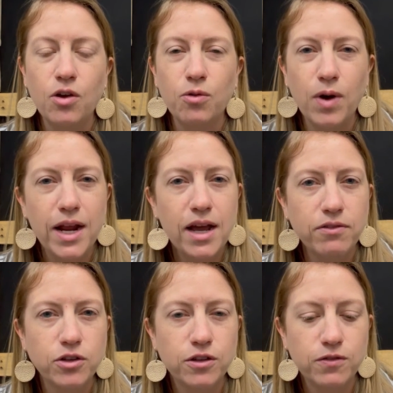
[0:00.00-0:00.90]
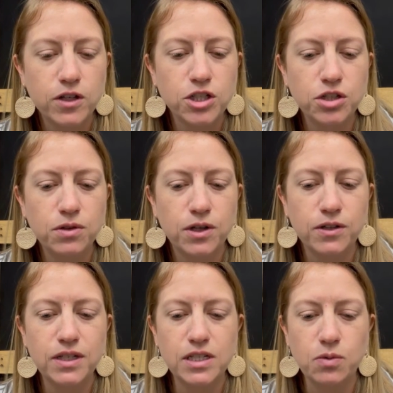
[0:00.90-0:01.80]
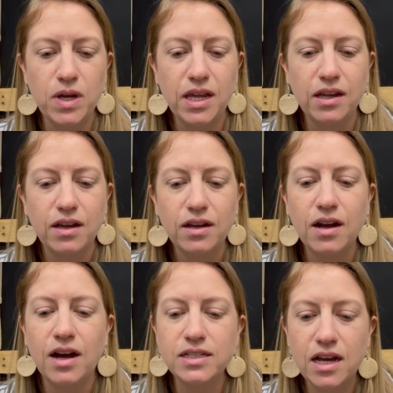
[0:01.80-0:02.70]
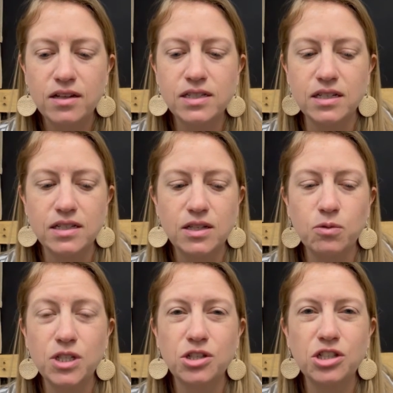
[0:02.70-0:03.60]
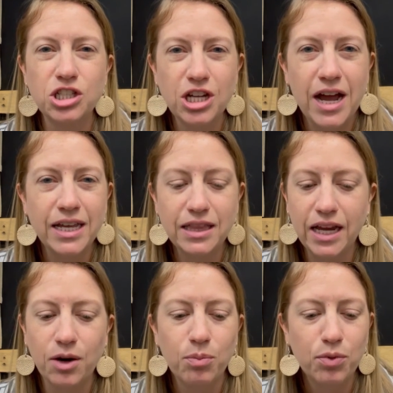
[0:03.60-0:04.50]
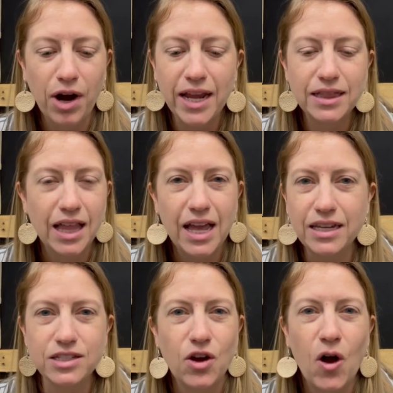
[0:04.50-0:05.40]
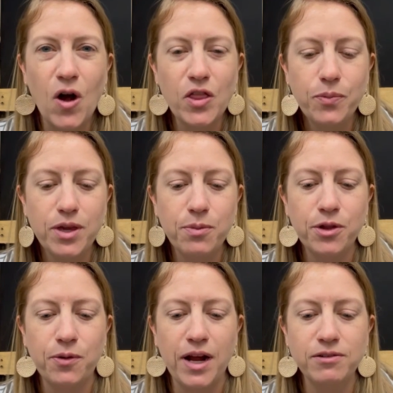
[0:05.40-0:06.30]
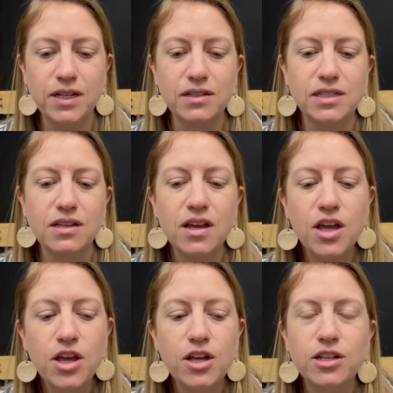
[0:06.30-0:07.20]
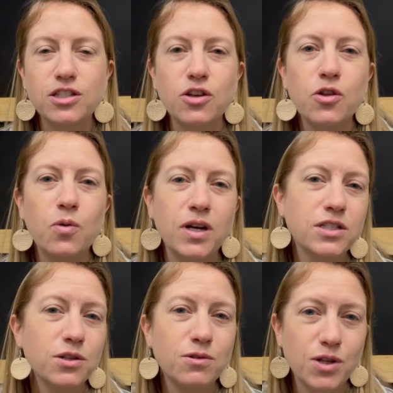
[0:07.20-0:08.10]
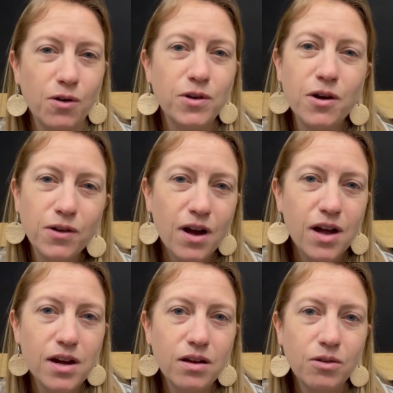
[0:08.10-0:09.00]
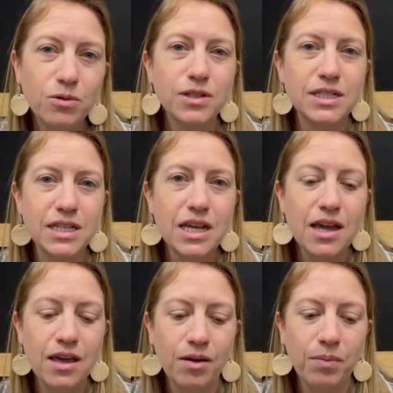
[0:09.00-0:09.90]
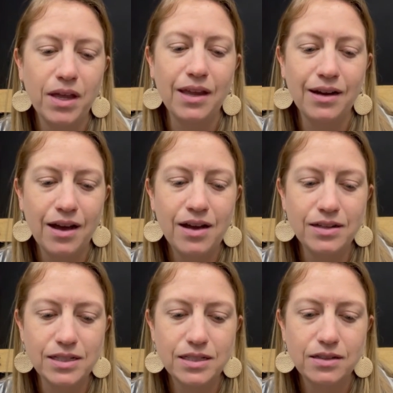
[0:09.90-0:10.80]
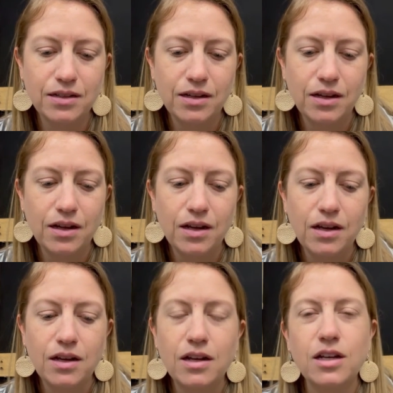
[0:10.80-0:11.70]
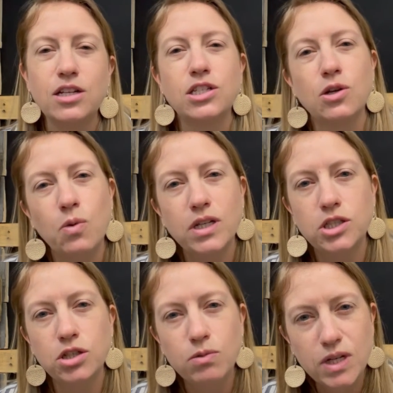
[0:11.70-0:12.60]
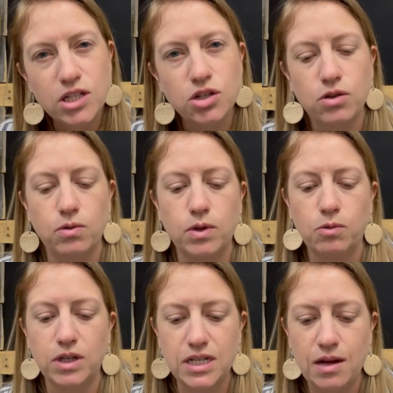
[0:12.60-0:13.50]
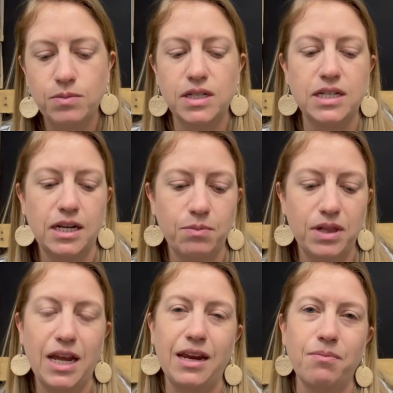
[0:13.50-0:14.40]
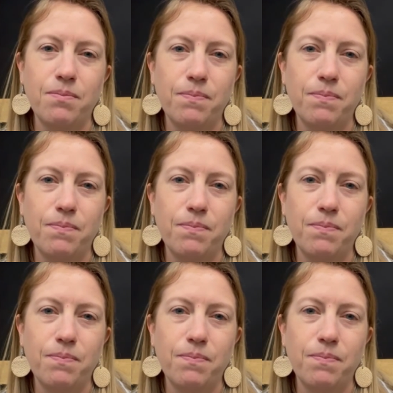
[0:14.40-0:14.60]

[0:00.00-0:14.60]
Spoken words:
Right after the verse you learned this week, God tells us that we should shine like a bright light to all the people around us, so the ones who don't know God will see Him in us. So what should we do when we're tempted to complain?